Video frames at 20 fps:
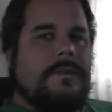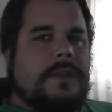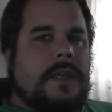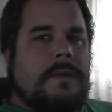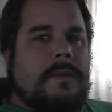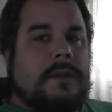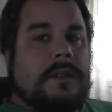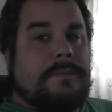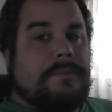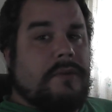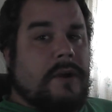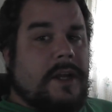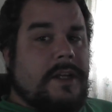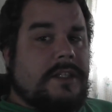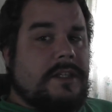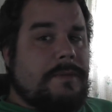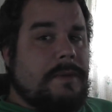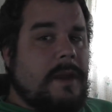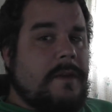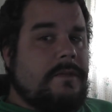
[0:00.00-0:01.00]
Think about the
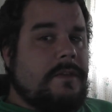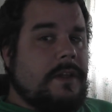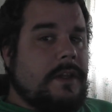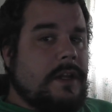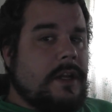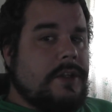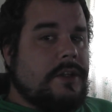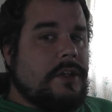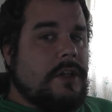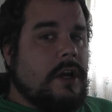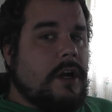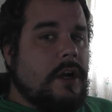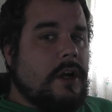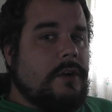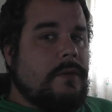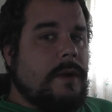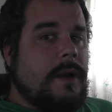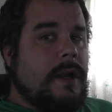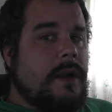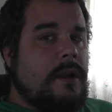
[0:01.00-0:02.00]
price you pay for the initial
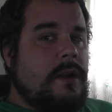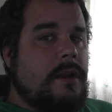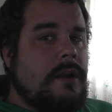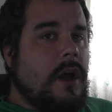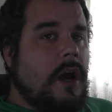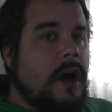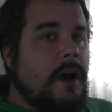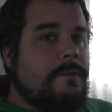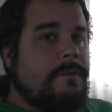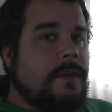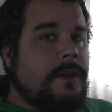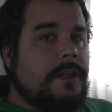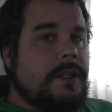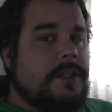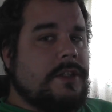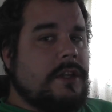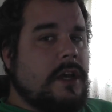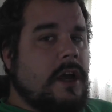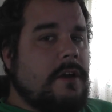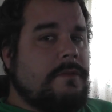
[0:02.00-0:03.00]
hardware. Offering the
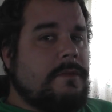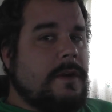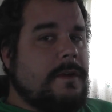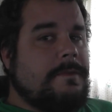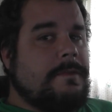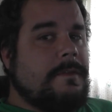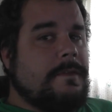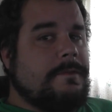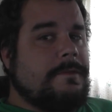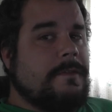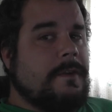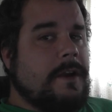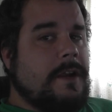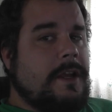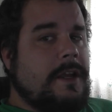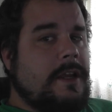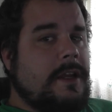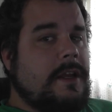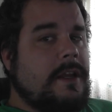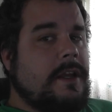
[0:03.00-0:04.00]
software for
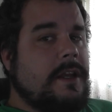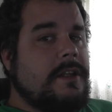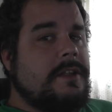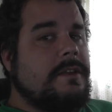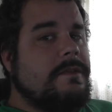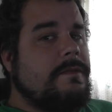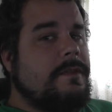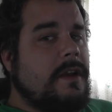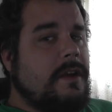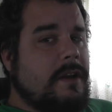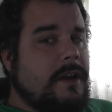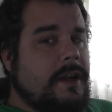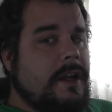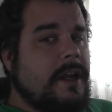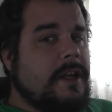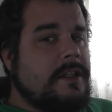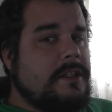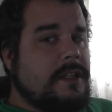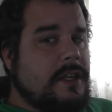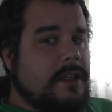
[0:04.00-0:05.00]
free is a very
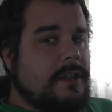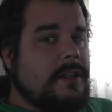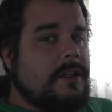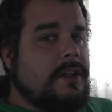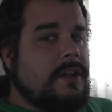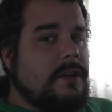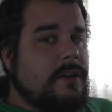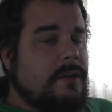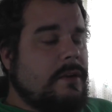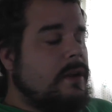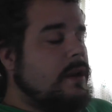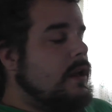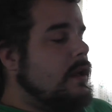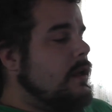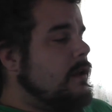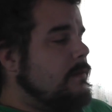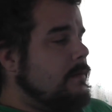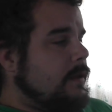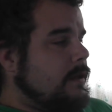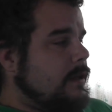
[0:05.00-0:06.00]
nice thing to do
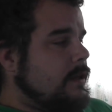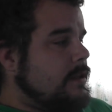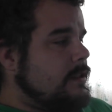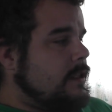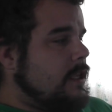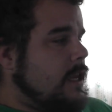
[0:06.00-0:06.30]
because